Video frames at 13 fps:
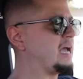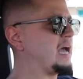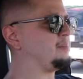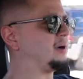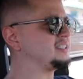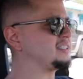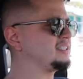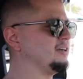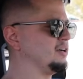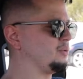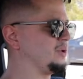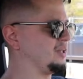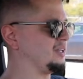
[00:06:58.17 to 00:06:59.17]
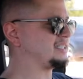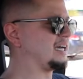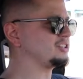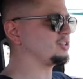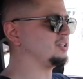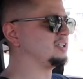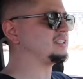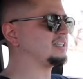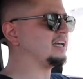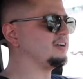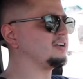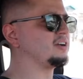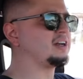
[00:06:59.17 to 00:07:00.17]
And my steering wheel is actually
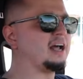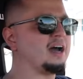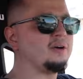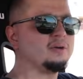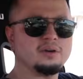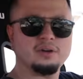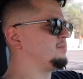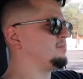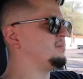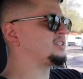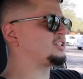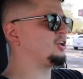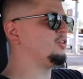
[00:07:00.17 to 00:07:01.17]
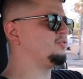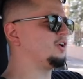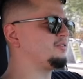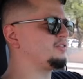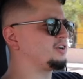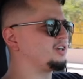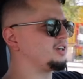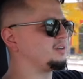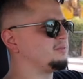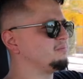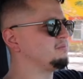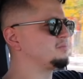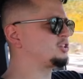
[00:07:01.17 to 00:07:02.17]
centered now. But so far for
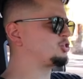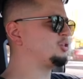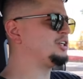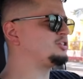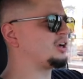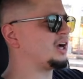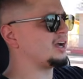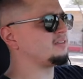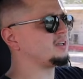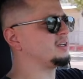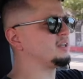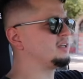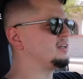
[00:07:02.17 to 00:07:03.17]
street driving,